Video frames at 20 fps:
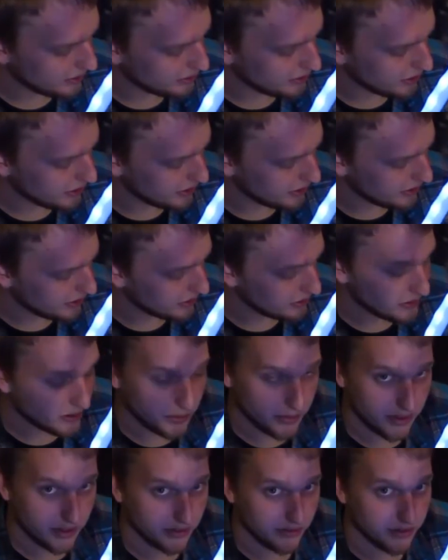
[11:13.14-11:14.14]
and show you
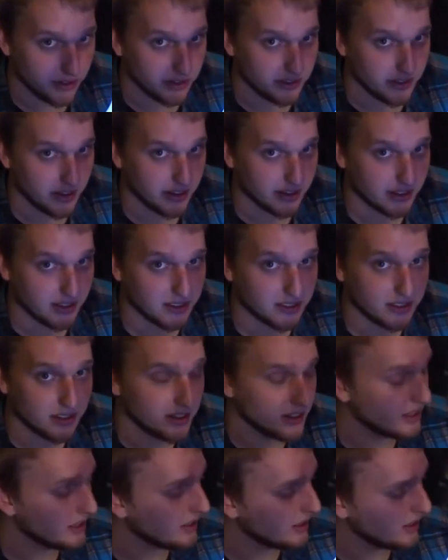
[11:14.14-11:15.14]
some of the different settings.
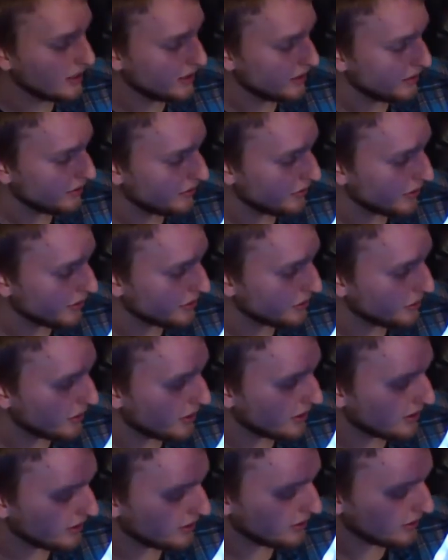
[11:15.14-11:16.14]
first
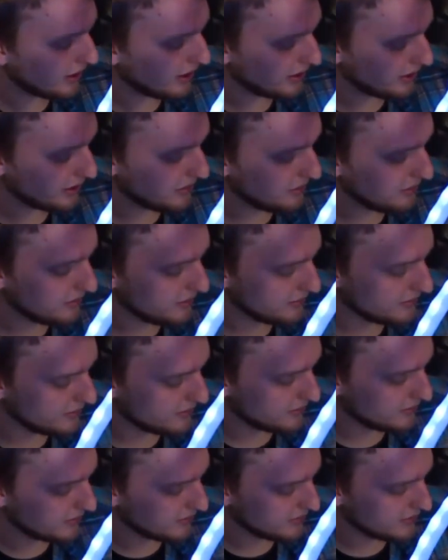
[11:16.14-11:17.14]
one is solid,
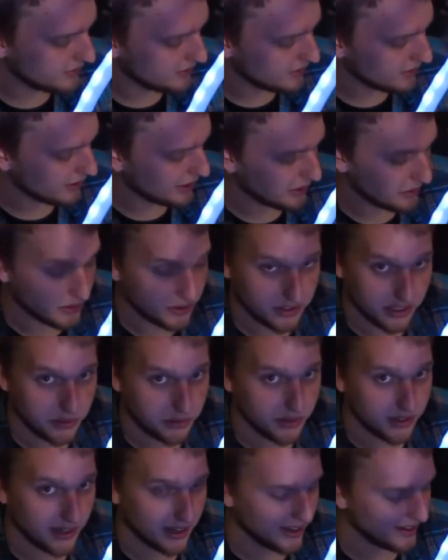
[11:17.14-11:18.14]
like we said
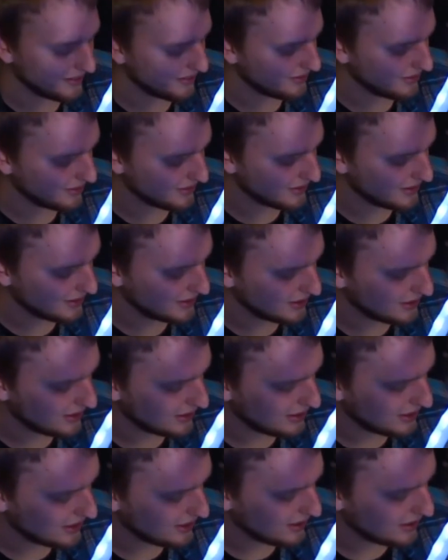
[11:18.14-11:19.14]
we'd have.
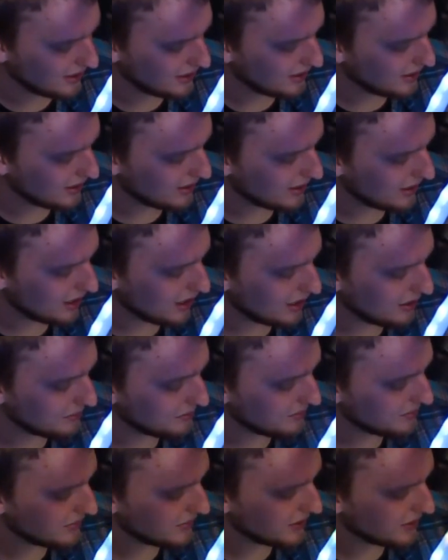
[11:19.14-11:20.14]

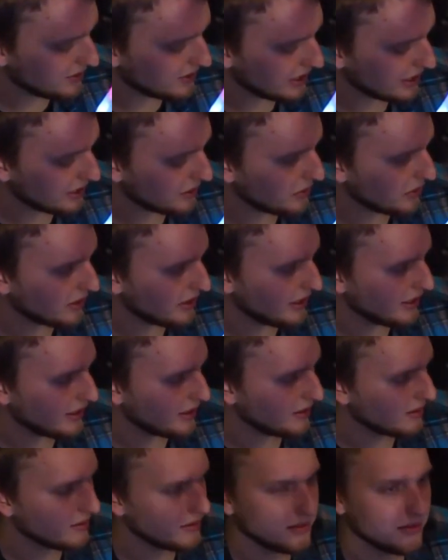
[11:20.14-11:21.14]
Um, second one
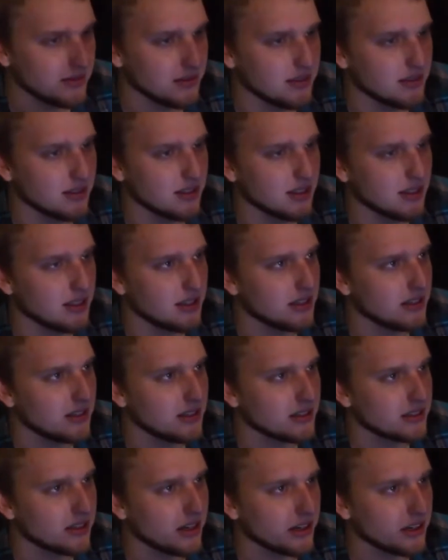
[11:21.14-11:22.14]
here,
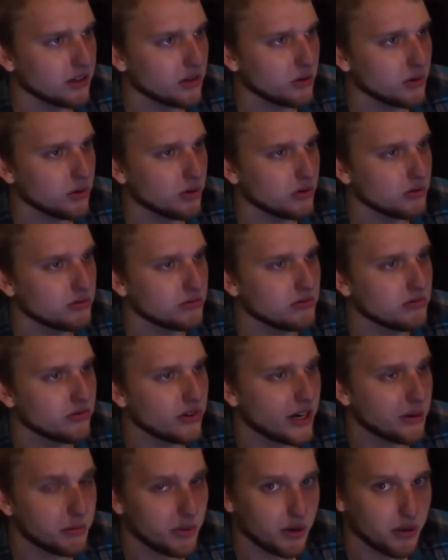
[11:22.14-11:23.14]
it's kind of cool,
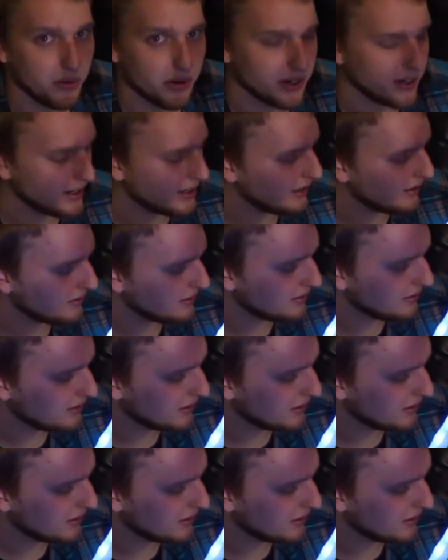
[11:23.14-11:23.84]
rainbow one in it.